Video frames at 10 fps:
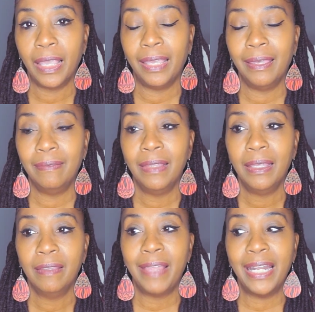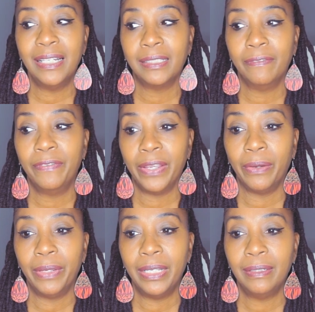And that is a
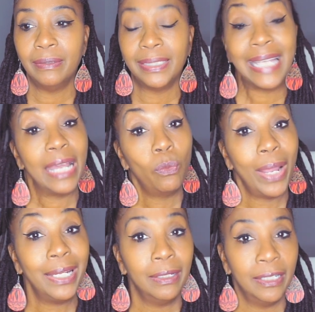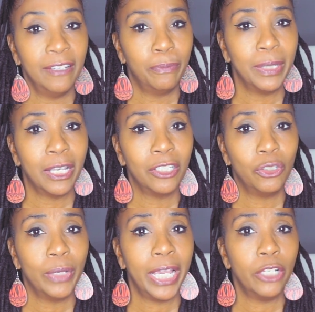very sad way to live, because
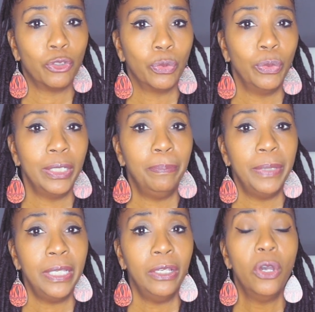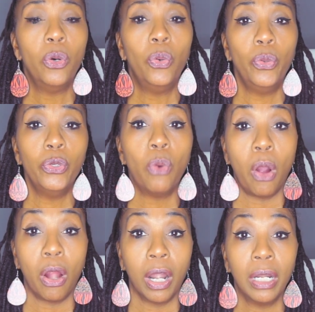you can't truly be who you
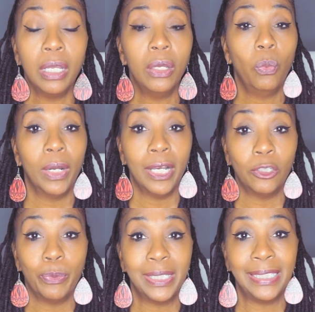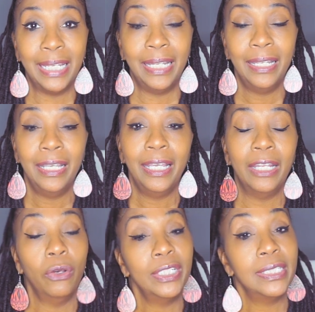are one hundred percent.
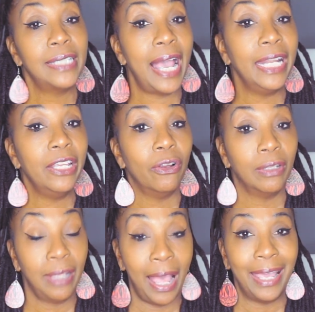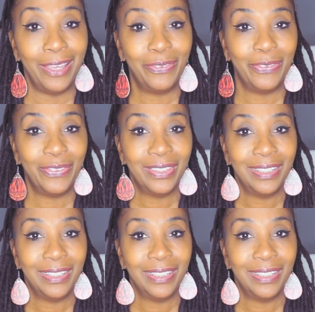And on designing your life,